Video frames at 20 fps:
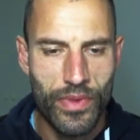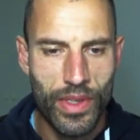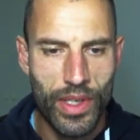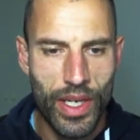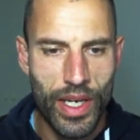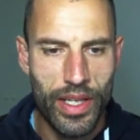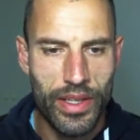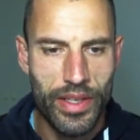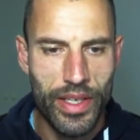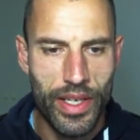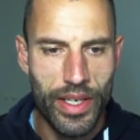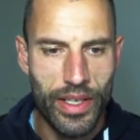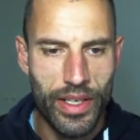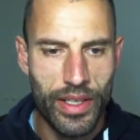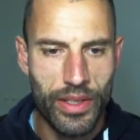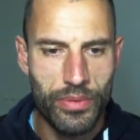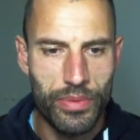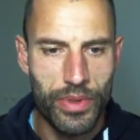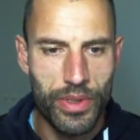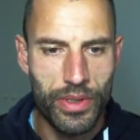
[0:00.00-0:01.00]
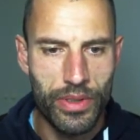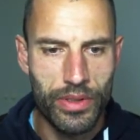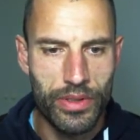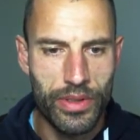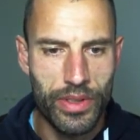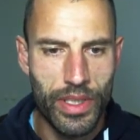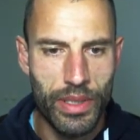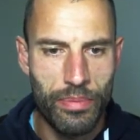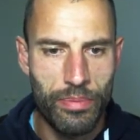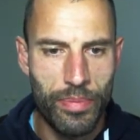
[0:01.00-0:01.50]
And then it will
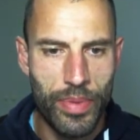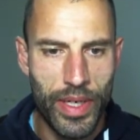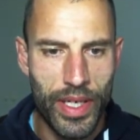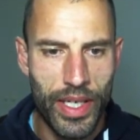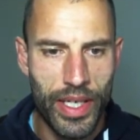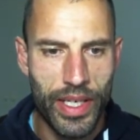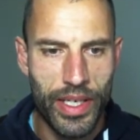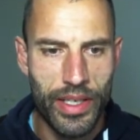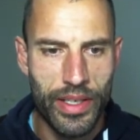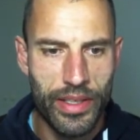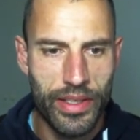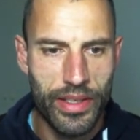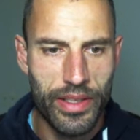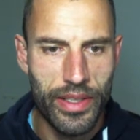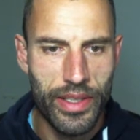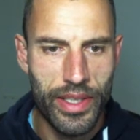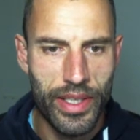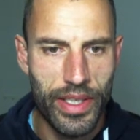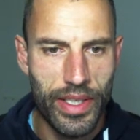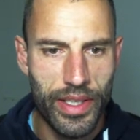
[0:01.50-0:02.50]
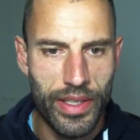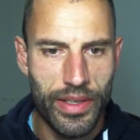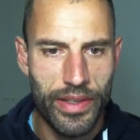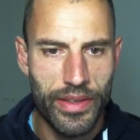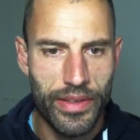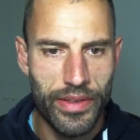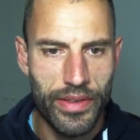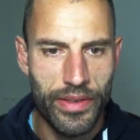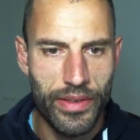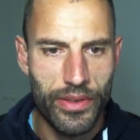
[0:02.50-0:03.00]
apply,
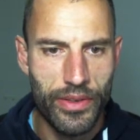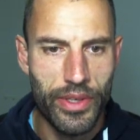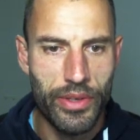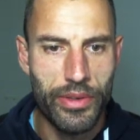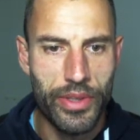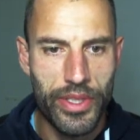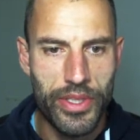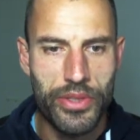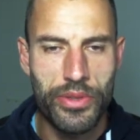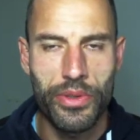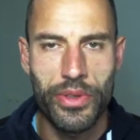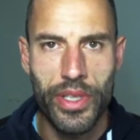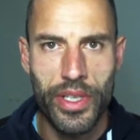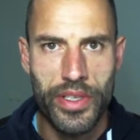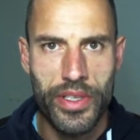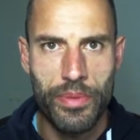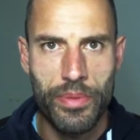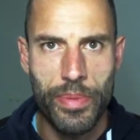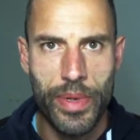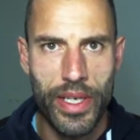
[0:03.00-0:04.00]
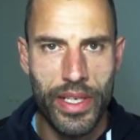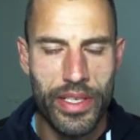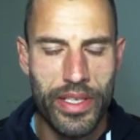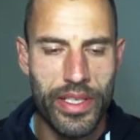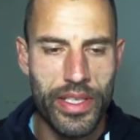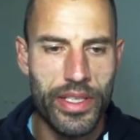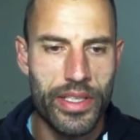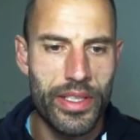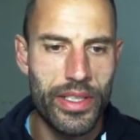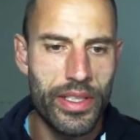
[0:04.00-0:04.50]
or it will install those
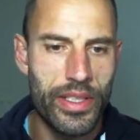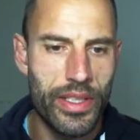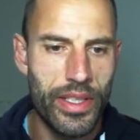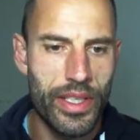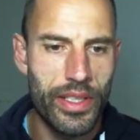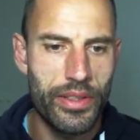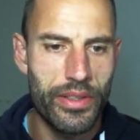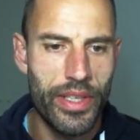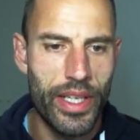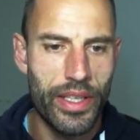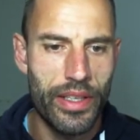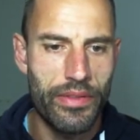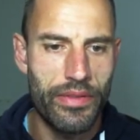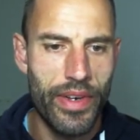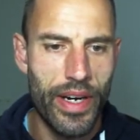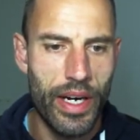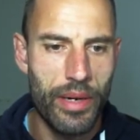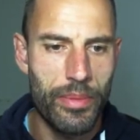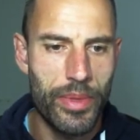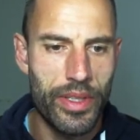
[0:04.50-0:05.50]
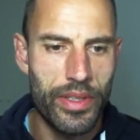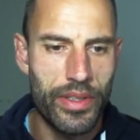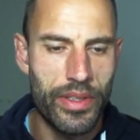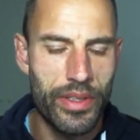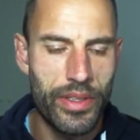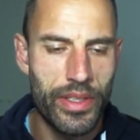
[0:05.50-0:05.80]
dependencies into that environment.